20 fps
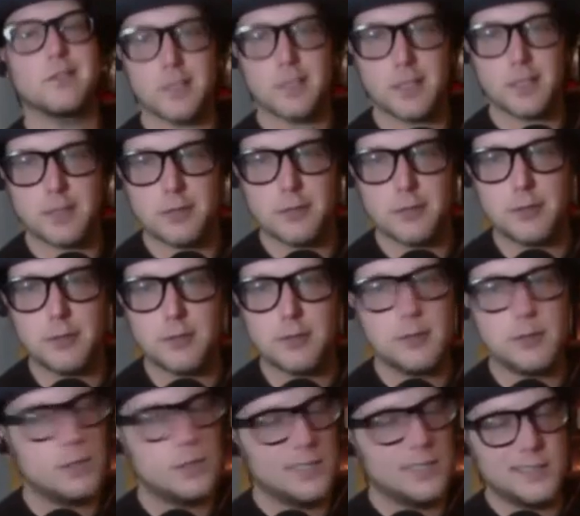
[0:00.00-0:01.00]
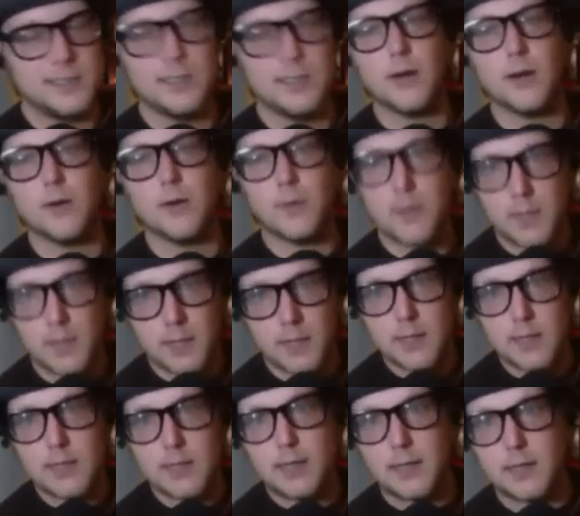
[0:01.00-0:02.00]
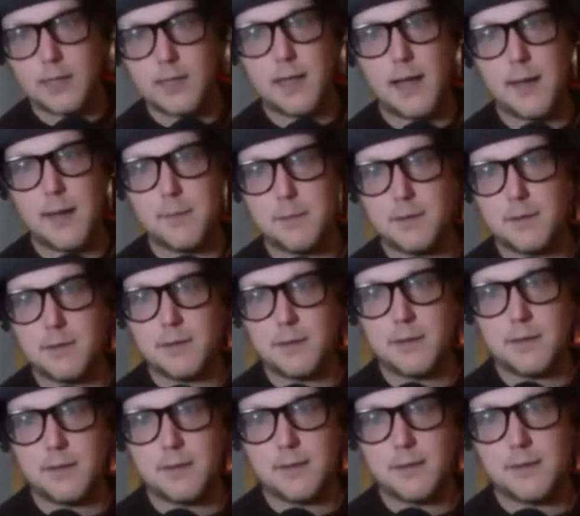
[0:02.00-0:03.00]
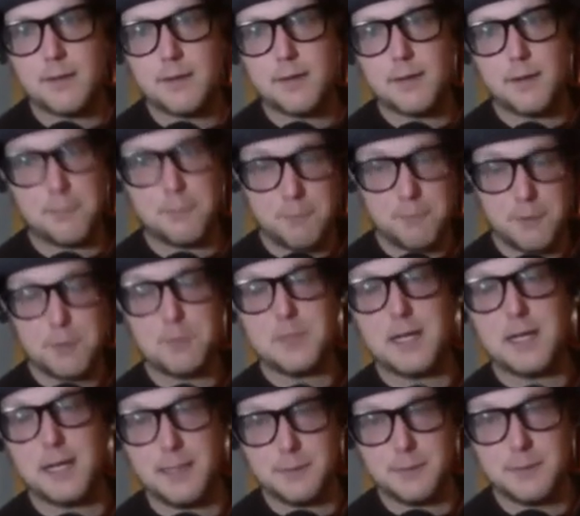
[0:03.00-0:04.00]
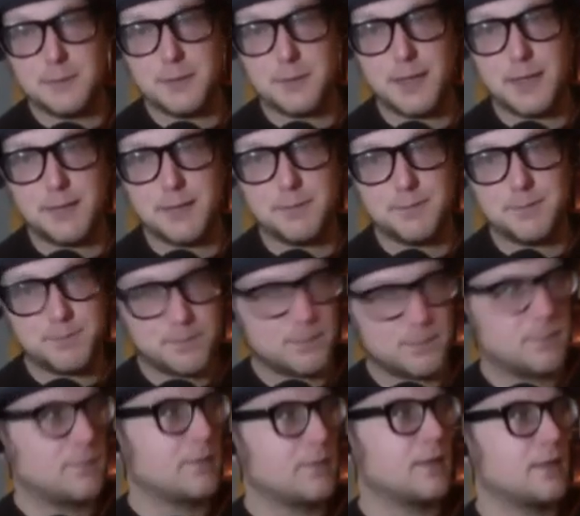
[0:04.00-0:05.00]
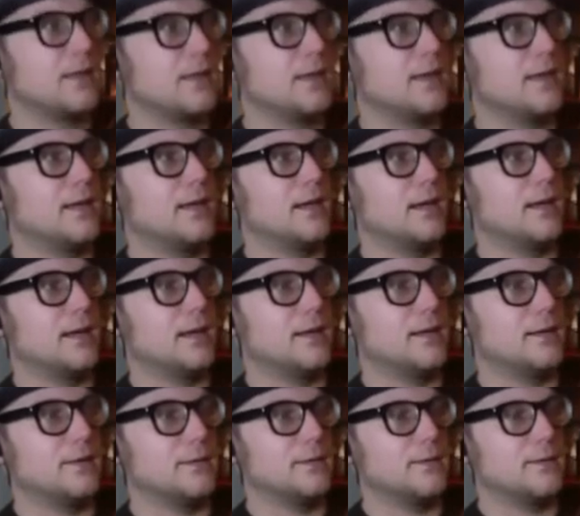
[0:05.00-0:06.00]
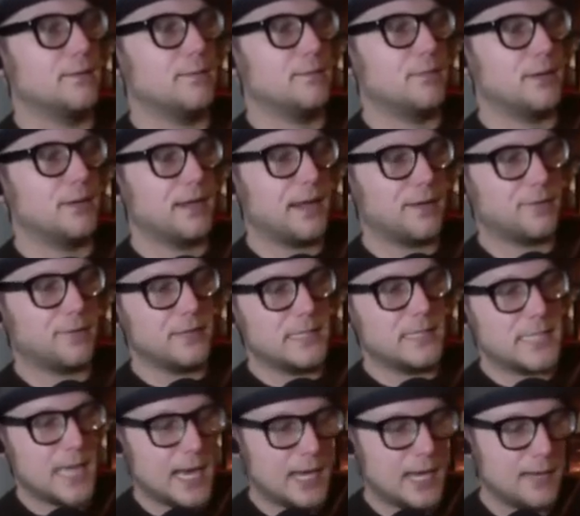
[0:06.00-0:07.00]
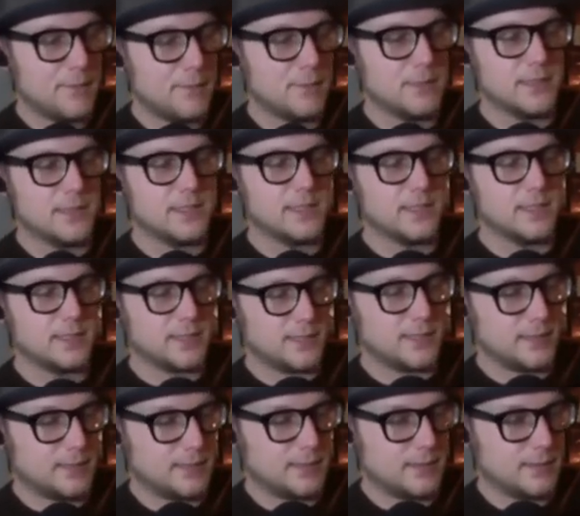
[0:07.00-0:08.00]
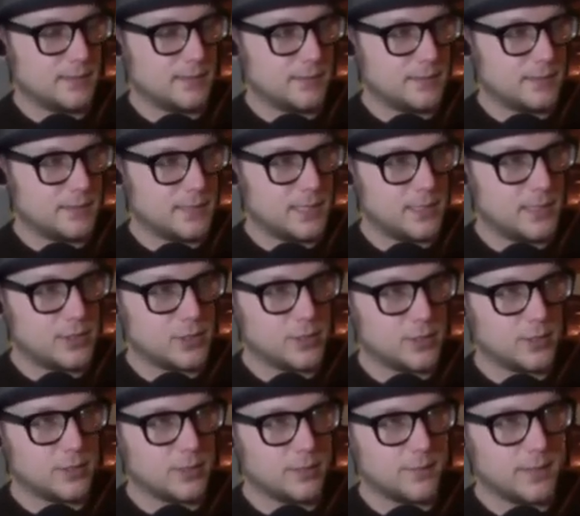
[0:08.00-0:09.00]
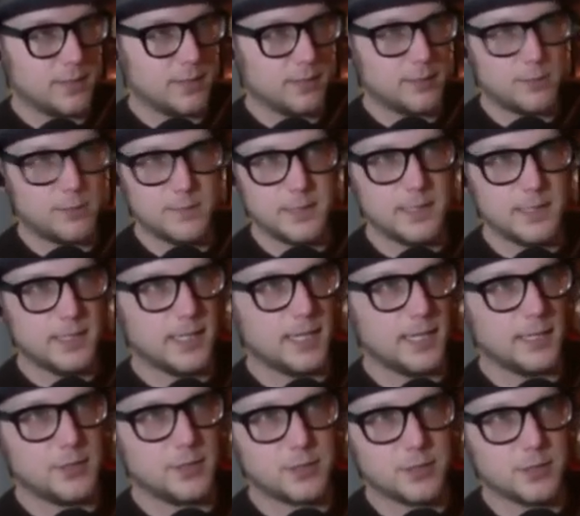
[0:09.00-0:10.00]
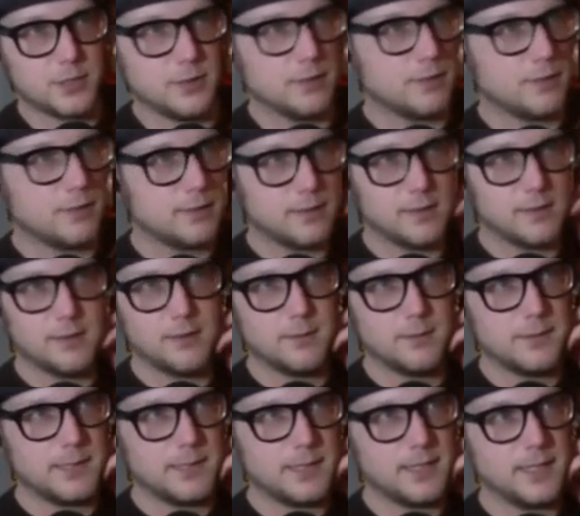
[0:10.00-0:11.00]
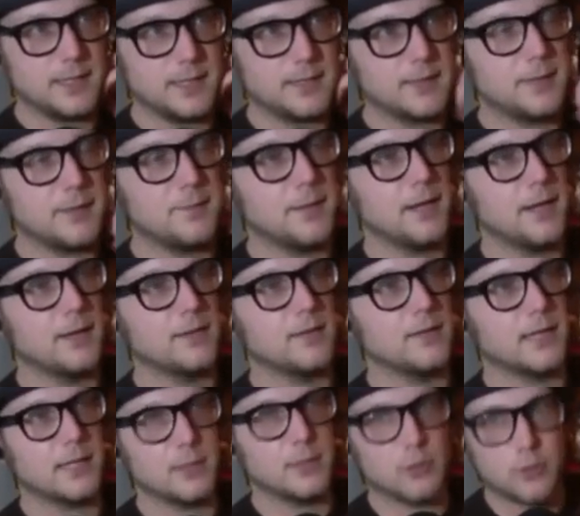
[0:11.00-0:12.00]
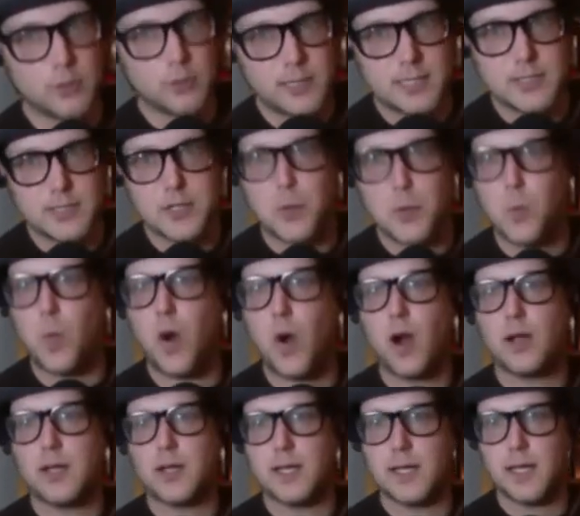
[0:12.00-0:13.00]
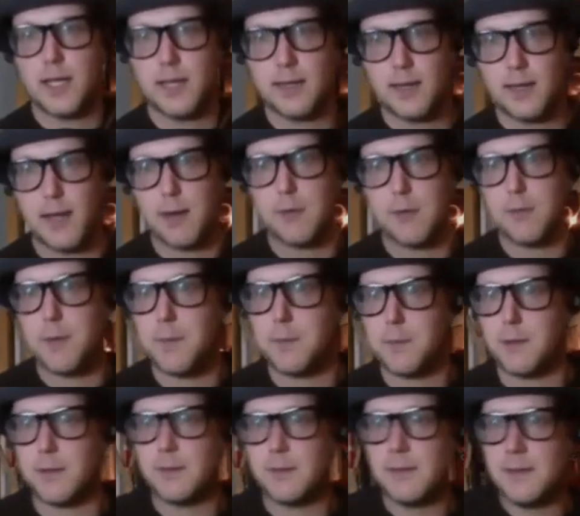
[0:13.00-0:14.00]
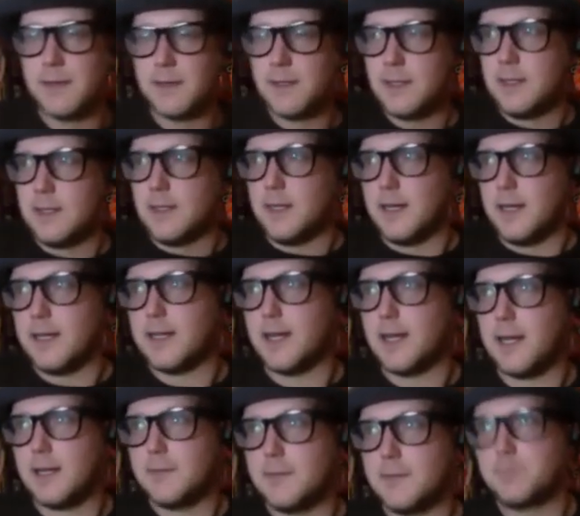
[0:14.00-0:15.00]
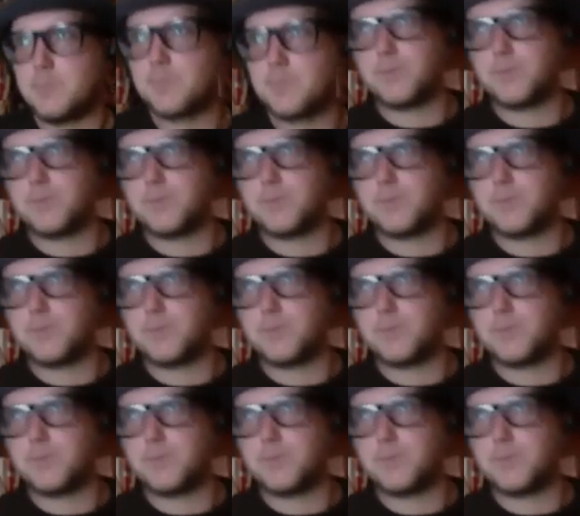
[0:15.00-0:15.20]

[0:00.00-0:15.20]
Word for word: and I'd learn. No, it happened a few times, right? But every time was this teacher and about humiliation. Oh my God, about like learning to walk again. I remember I got